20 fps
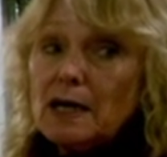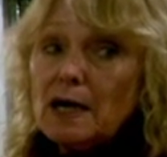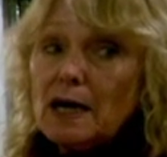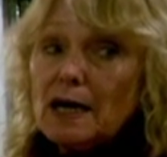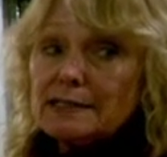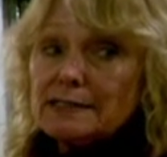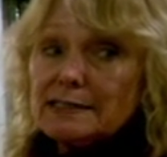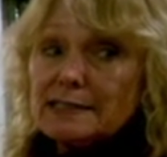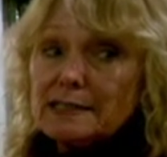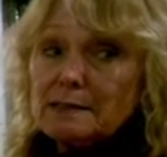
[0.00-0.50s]

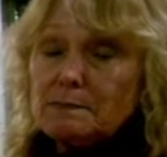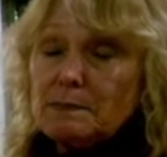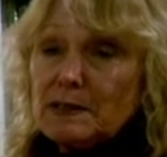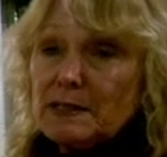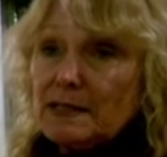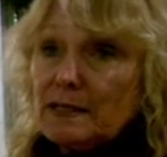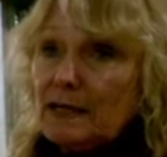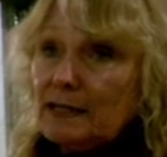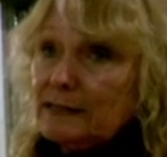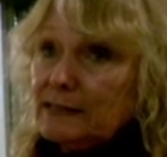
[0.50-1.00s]
I said,
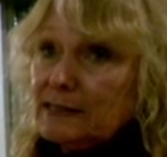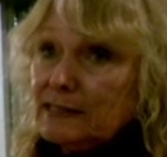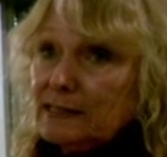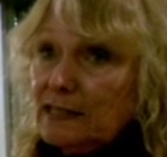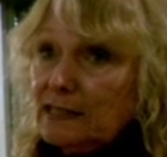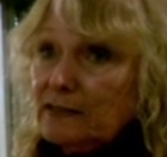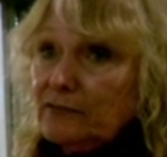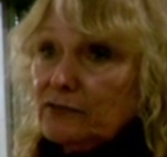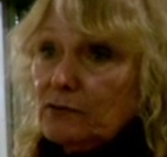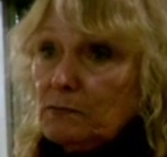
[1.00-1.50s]
"But it's
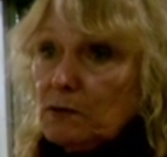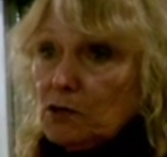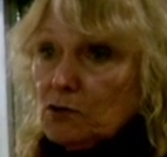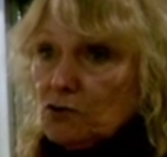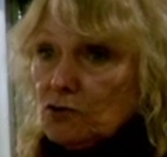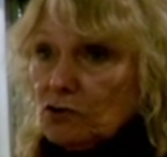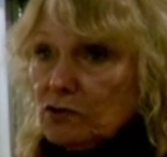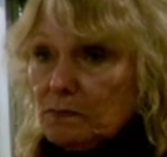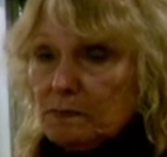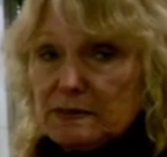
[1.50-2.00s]
none of the
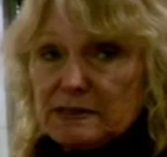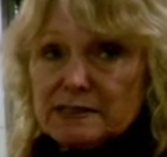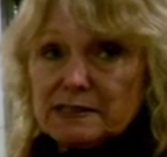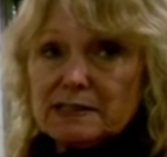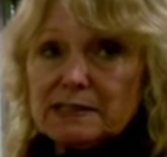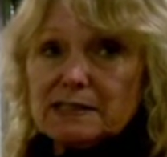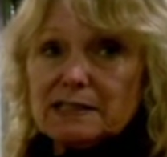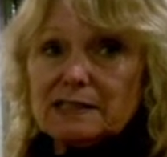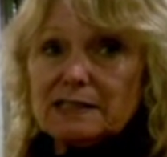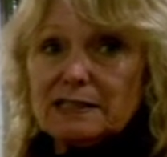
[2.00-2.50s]
marshal's
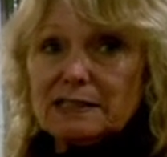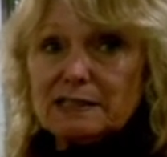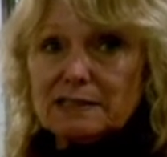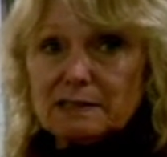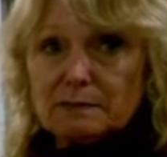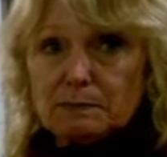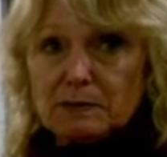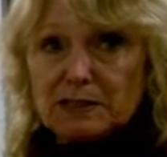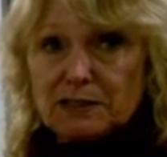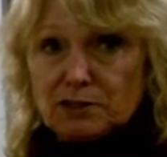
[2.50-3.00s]
business. I need to
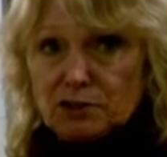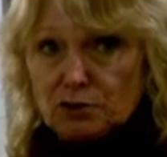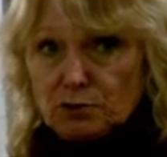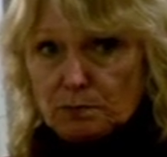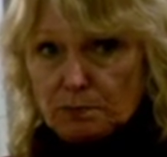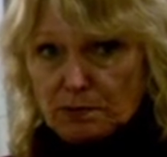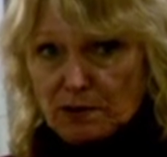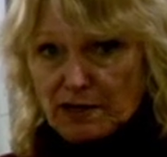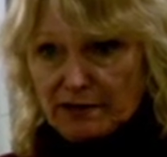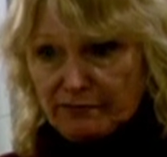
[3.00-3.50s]
speak to you
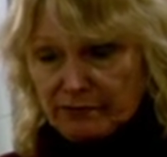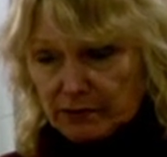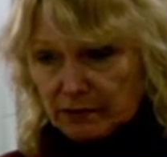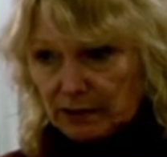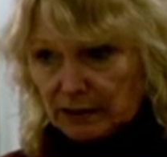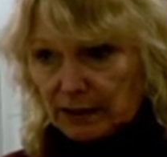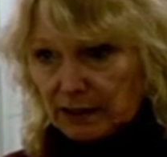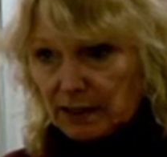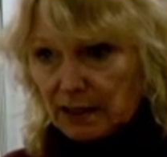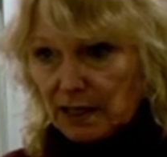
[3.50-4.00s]

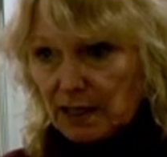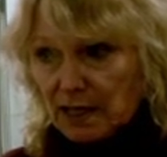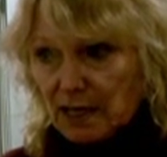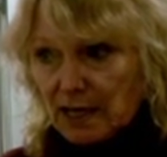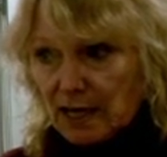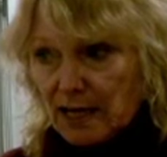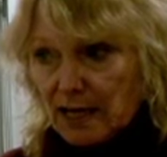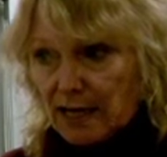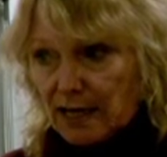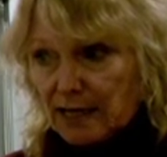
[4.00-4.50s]
privately."
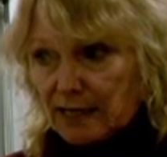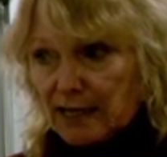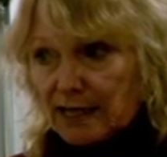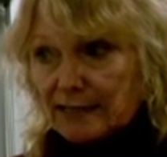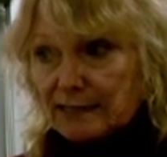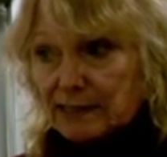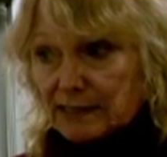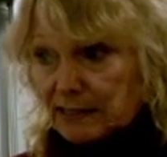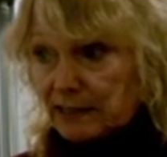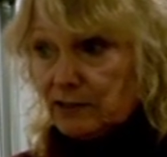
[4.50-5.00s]
And I
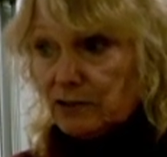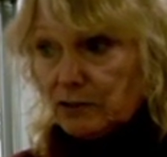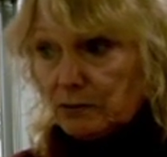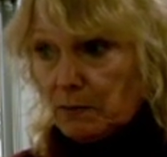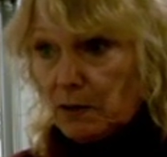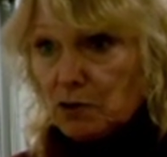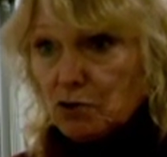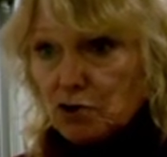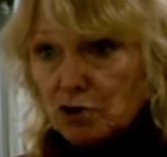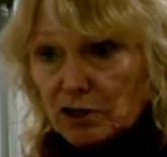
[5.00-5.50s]
said to the
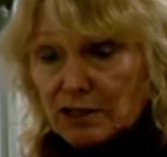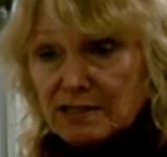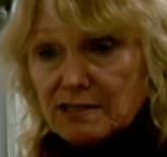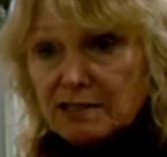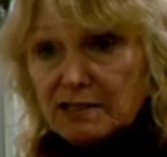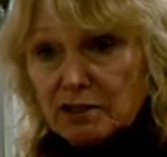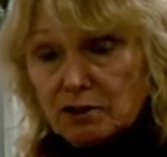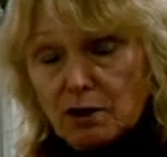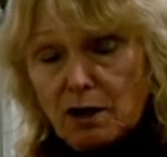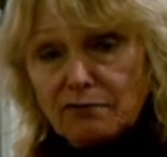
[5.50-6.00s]
marshal, I
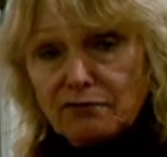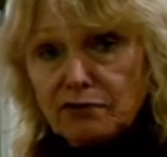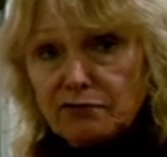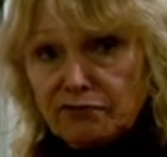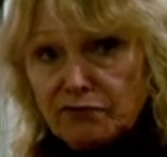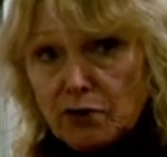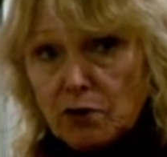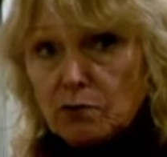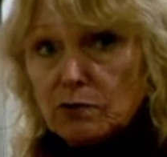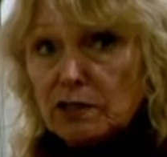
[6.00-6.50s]
said, "Get off the
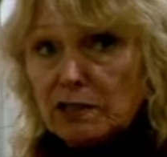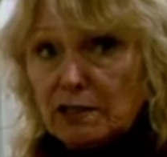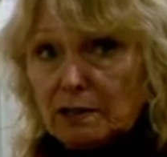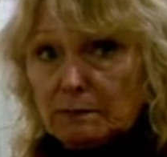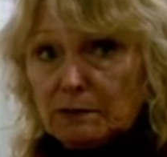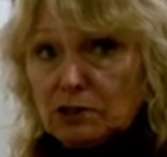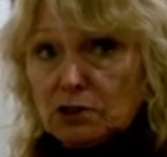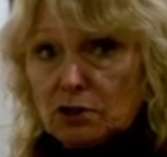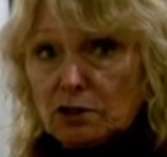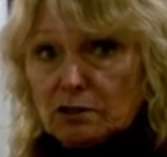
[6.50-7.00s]
phone and let
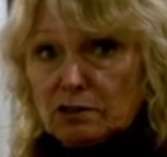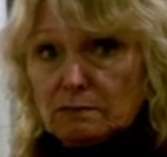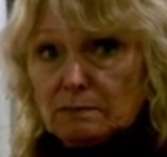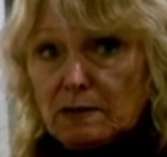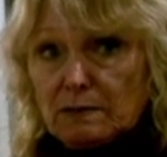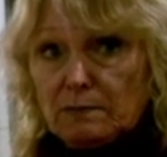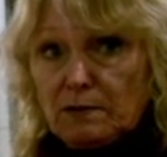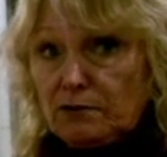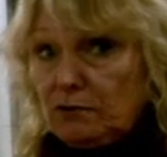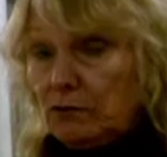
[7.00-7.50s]
me talk to my
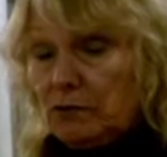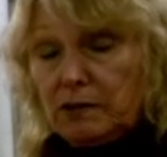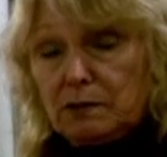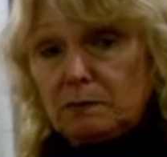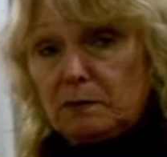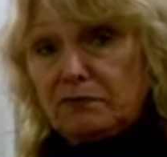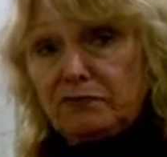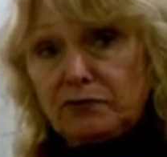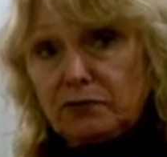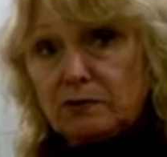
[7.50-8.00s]
mother." And he
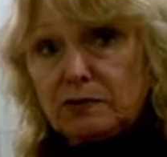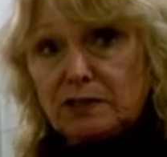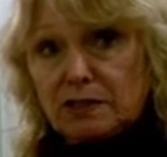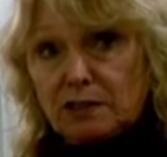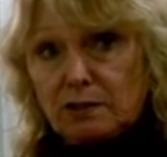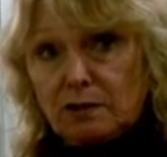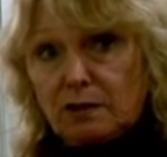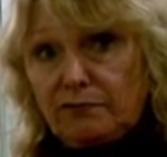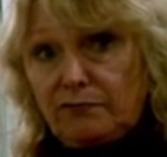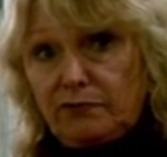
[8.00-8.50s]
refused to
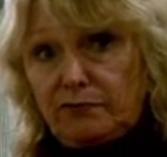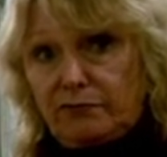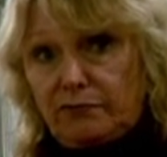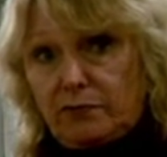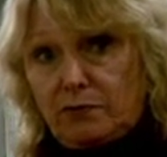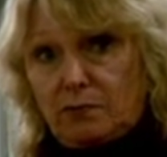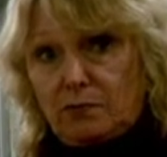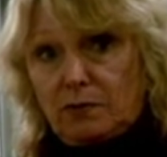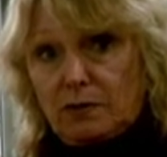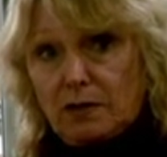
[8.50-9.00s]
get off the
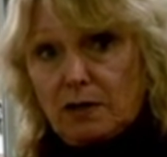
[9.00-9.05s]
phone.